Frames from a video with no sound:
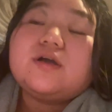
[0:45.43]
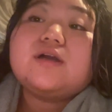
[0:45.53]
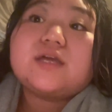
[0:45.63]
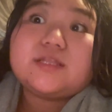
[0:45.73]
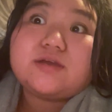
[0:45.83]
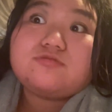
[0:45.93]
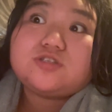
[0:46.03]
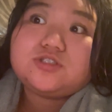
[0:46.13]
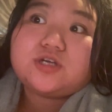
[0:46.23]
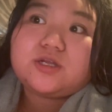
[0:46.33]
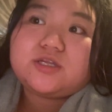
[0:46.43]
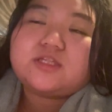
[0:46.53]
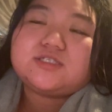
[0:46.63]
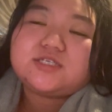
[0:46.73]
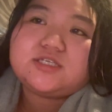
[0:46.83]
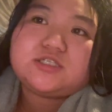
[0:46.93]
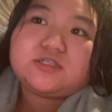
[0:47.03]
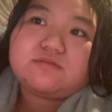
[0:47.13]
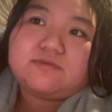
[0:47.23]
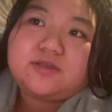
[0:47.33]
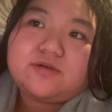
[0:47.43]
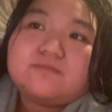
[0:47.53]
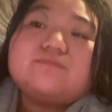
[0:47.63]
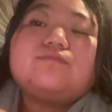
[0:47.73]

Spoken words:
Okay, enough to chatting, let's get to the video.